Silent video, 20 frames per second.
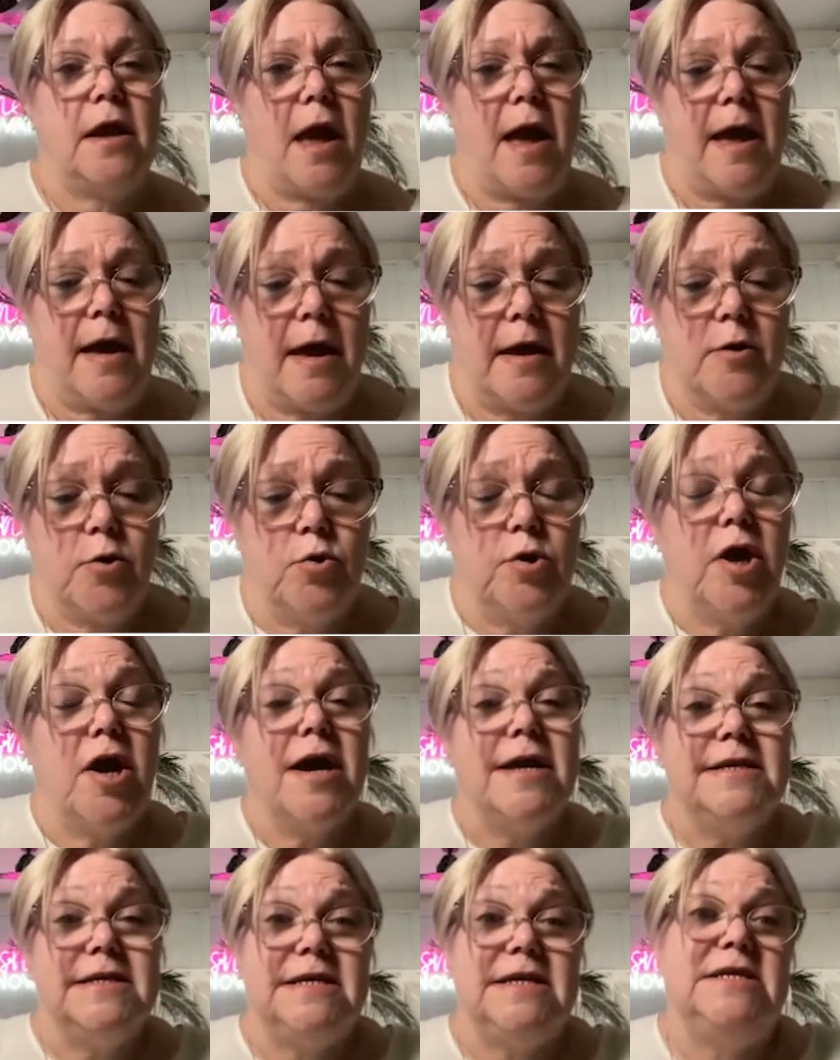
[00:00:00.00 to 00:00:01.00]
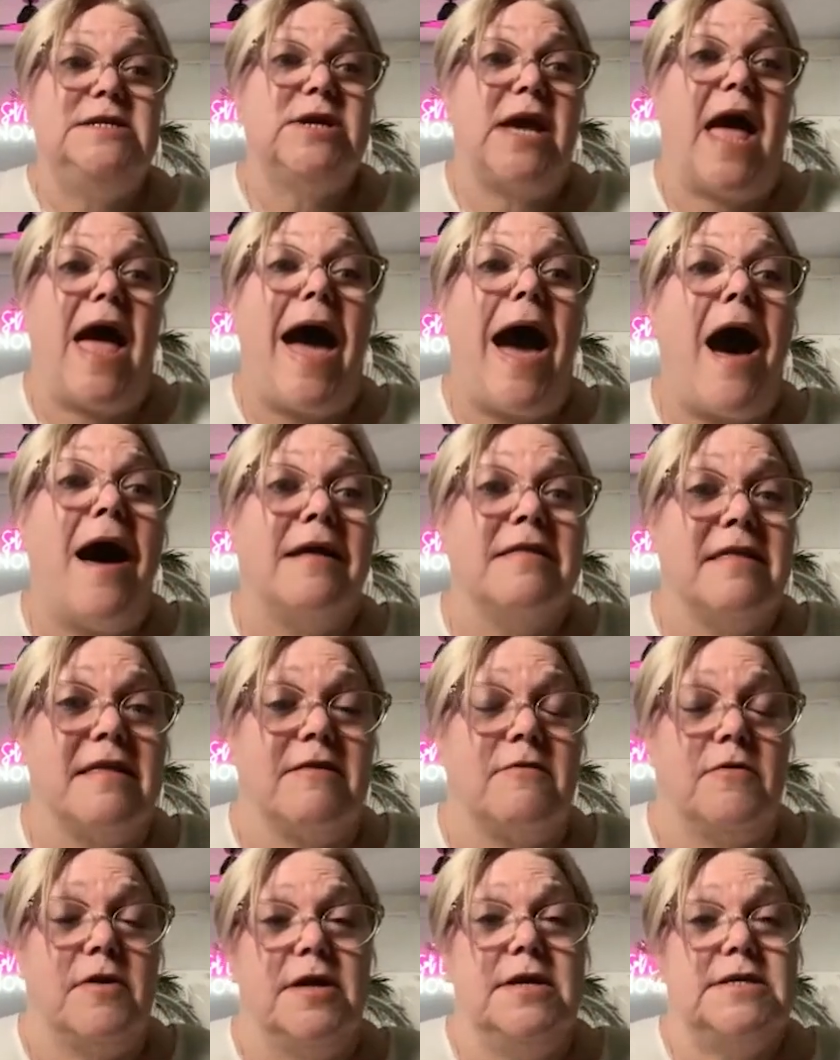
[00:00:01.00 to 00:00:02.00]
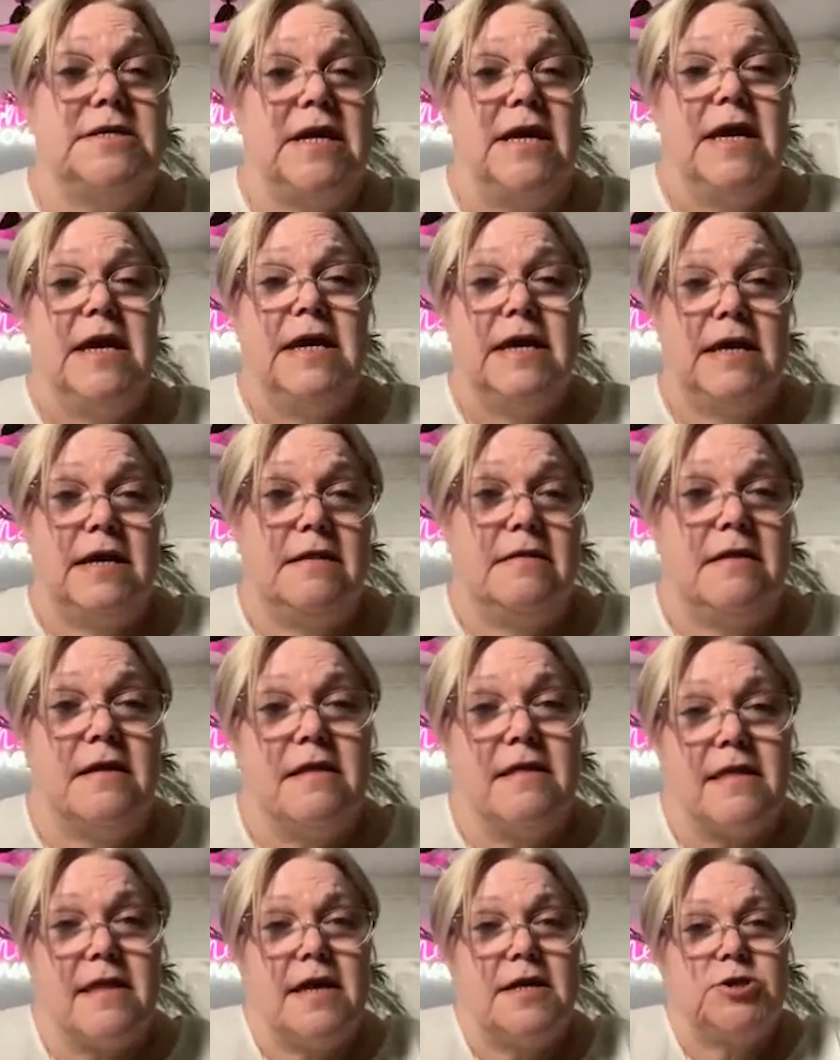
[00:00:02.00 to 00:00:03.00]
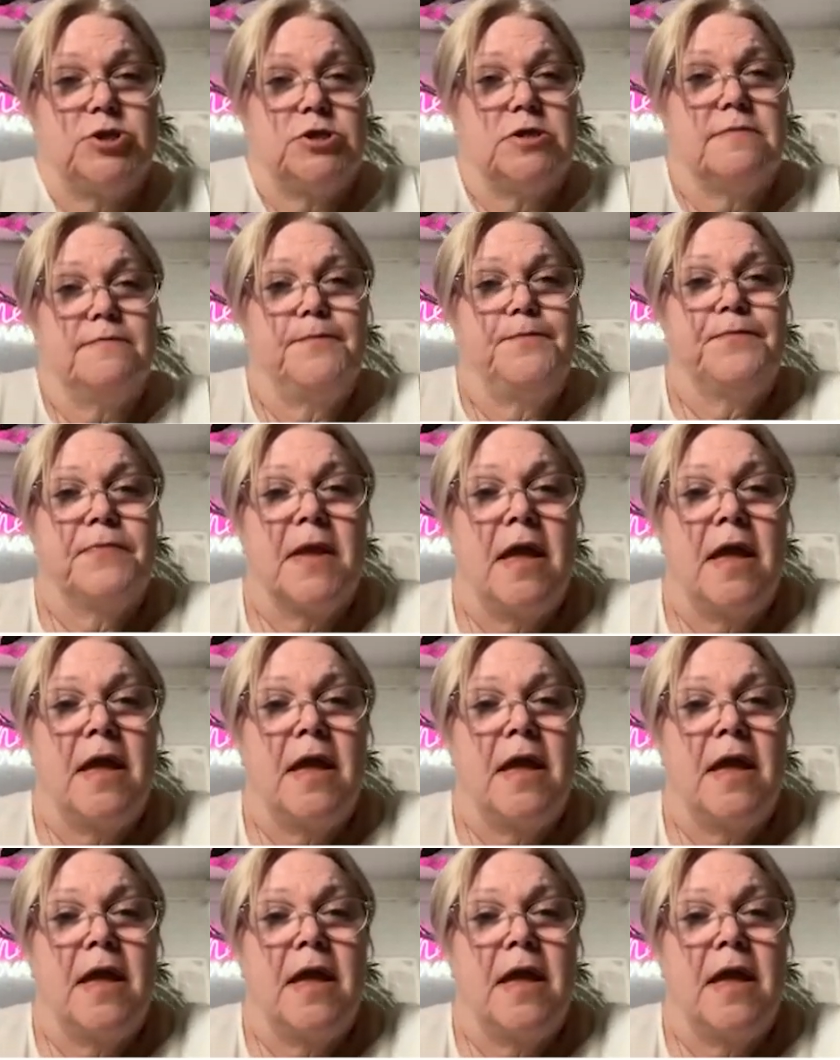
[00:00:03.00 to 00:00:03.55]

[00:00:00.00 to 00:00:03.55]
a good idea to answer it in this session.